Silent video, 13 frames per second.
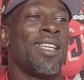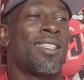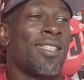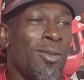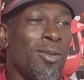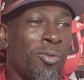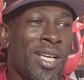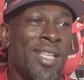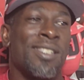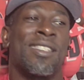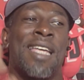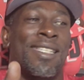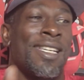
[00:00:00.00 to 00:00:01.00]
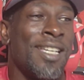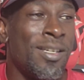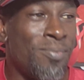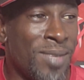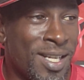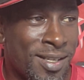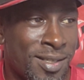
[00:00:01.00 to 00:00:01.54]
OKC wins. That's
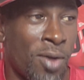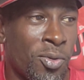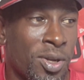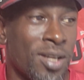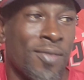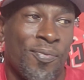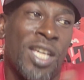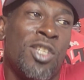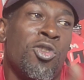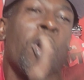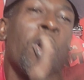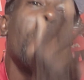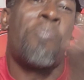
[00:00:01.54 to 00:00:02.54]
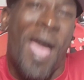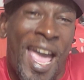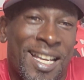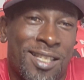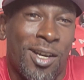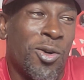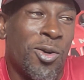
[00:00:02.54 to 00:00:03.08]
in Minnesota. Then you go back to